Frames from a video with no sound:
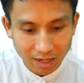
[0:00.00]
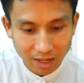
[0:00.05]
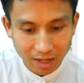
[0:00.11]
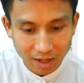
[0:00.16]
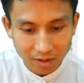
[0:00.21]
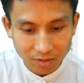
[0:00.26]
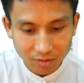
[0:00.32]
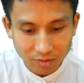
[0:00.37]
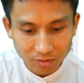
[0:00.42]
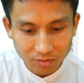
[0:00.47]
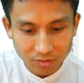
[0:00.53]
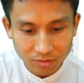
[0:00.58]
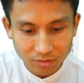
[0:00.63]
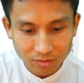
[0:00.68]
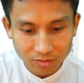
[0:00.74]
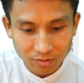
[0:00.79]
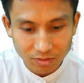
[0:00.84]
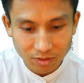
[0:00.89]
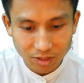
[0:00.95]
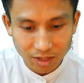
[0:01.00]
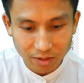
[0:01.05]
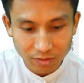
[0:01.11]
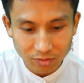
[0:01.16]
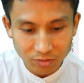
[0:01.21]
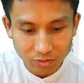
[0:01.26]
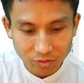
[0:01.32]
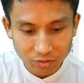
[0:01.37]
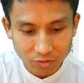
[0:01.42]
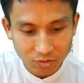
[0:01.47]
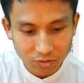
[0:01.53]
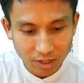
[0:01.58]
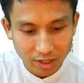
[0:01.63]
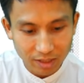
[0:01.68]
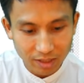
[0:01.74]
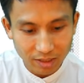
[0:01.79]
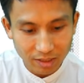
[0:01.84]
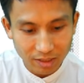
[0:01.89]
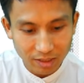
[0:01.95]
L2,
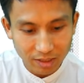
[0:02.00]
right,